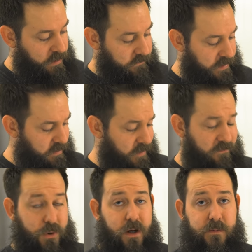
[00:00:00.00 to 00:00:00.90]
If I end up
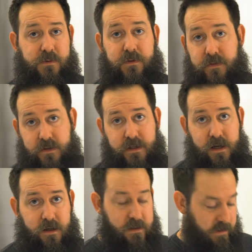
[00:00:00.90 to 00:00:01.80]
having problems with it, then
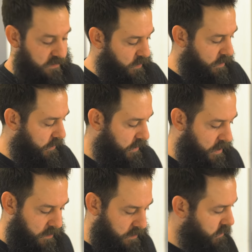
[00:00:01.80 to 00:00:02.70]
yeah, I'll end up swapping it
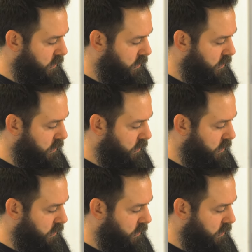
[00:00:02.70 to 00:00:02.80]
out.